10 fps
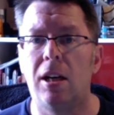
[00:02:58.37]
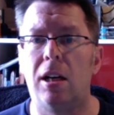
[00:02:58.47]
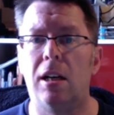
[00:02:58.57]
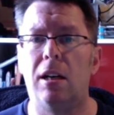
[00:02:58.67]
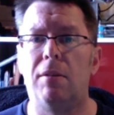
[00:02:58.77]

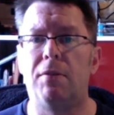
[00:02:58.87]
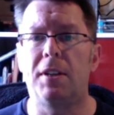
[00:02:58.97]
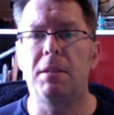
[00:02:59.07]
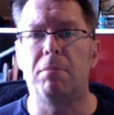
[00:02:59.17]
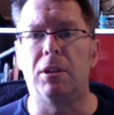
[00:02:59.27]
on
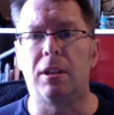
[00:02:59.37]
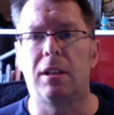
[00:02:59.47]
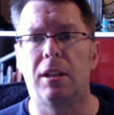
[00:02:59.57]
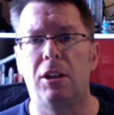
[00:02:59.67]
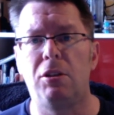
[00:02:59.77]
Facebook,
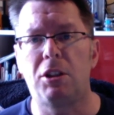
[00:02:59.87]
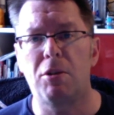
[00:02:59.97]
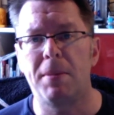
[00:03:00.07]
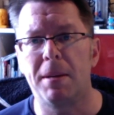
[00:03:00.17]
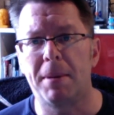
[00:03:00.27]
who
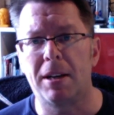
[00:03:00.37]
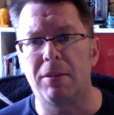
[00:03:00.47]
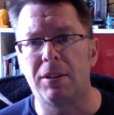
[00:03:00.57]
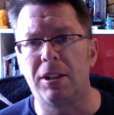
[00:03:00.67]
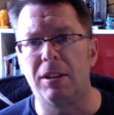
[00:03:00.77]
told me about
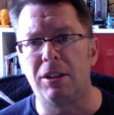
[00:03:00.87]
the